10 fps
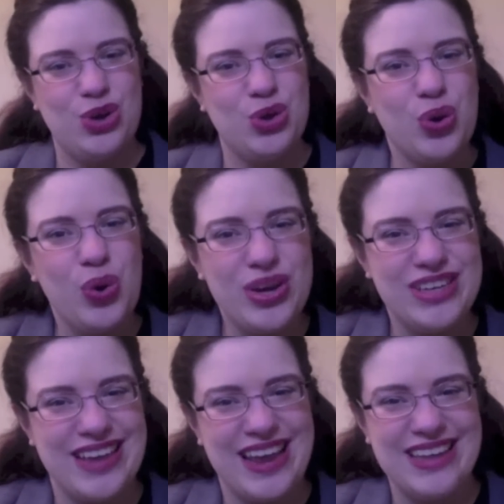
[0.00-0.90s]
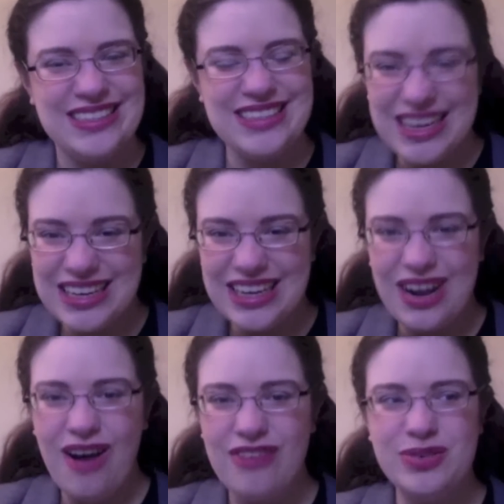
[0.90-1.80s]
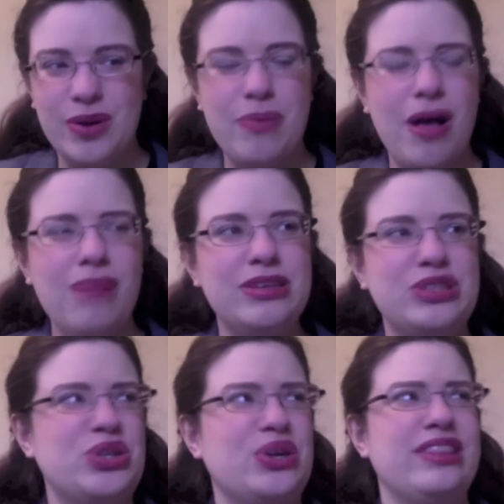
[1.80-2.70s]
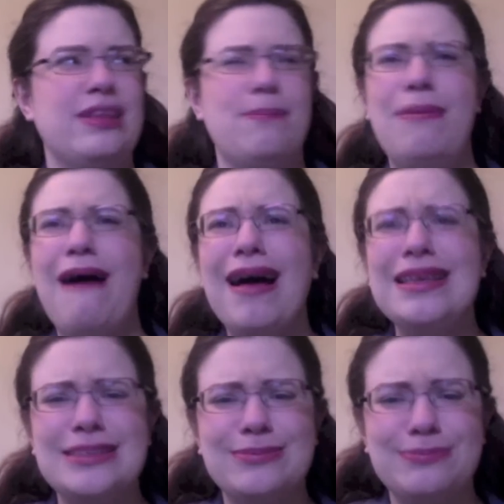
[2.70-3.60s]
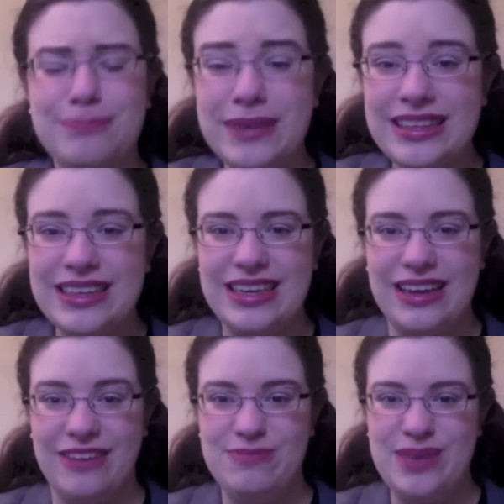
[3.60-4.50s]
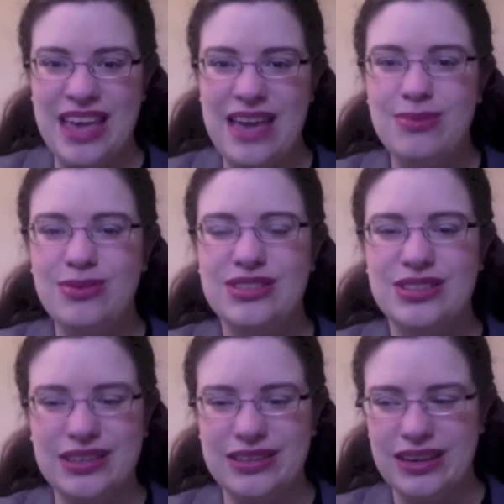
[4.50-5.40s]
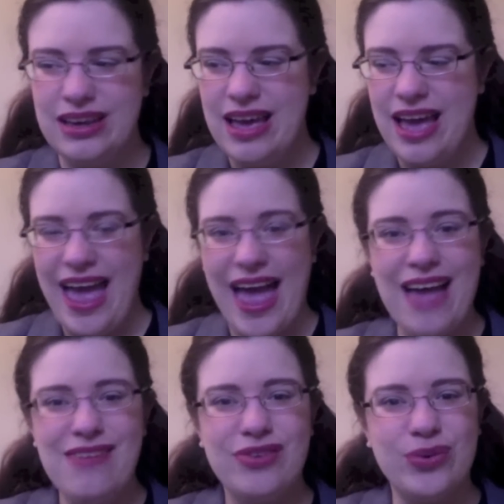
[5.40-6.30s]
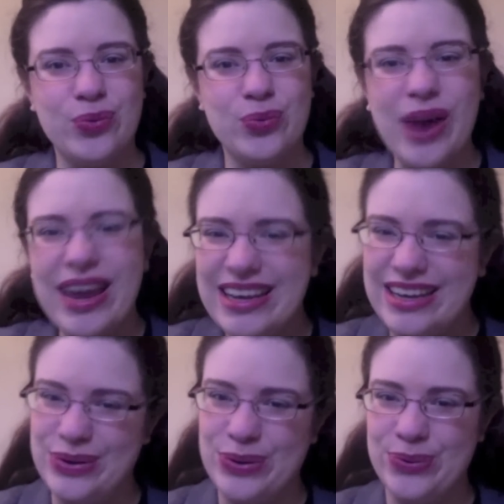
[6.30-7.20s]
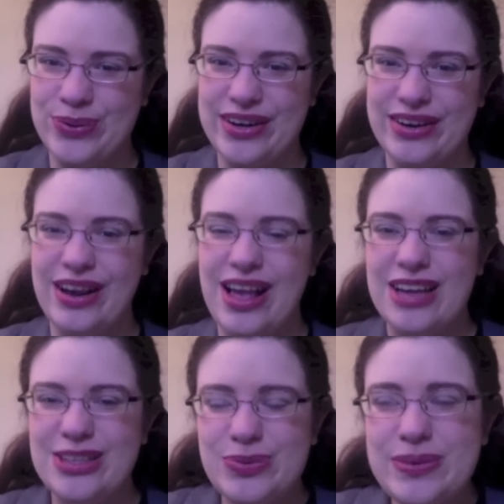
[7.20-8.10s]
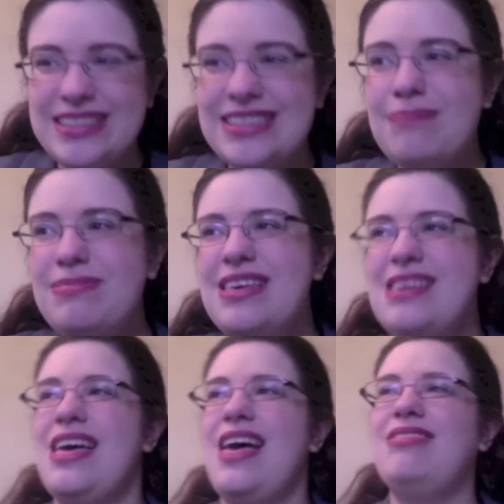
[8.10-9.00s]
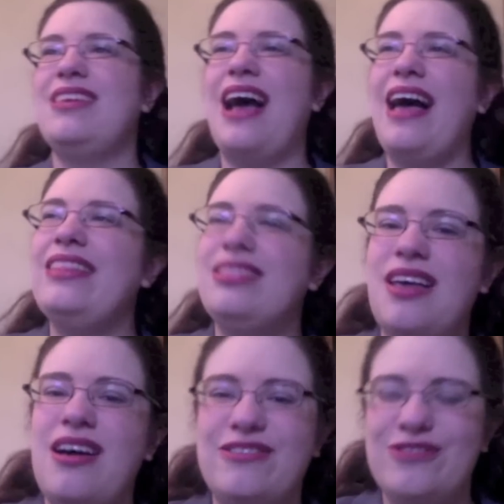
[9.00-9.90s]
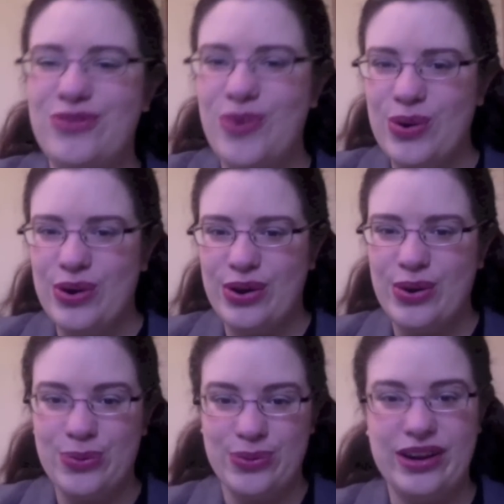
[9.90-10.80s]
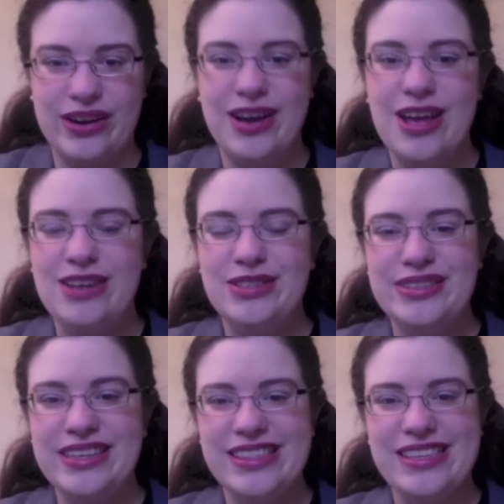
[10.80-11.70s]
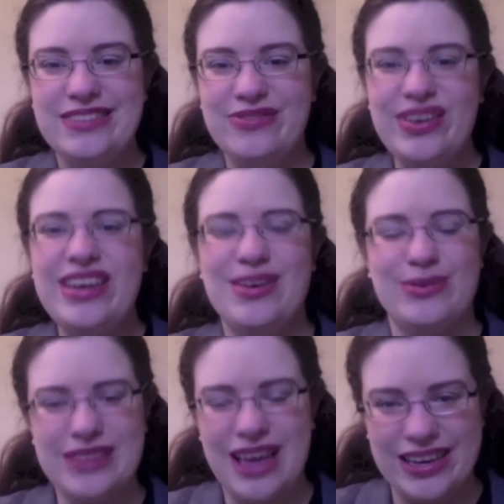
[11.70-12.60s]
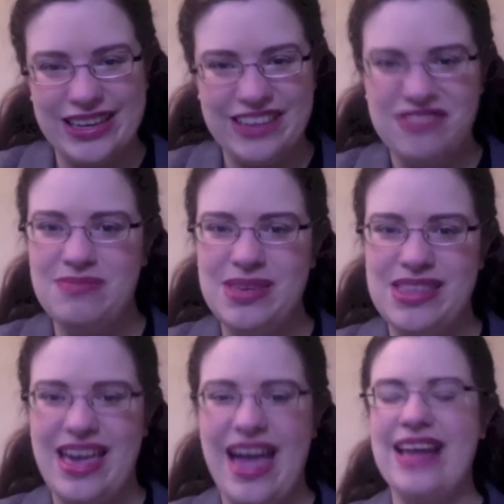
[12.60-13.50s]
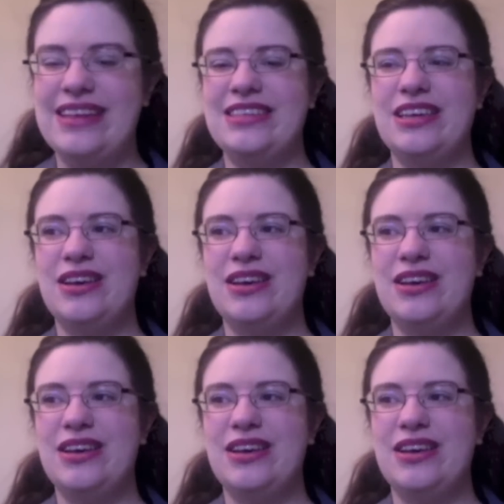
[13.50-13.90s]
good and sending it off to a publisher and the possibility of being able to have a writing career, doing something that I love for a career. Just like these videos kind of give me that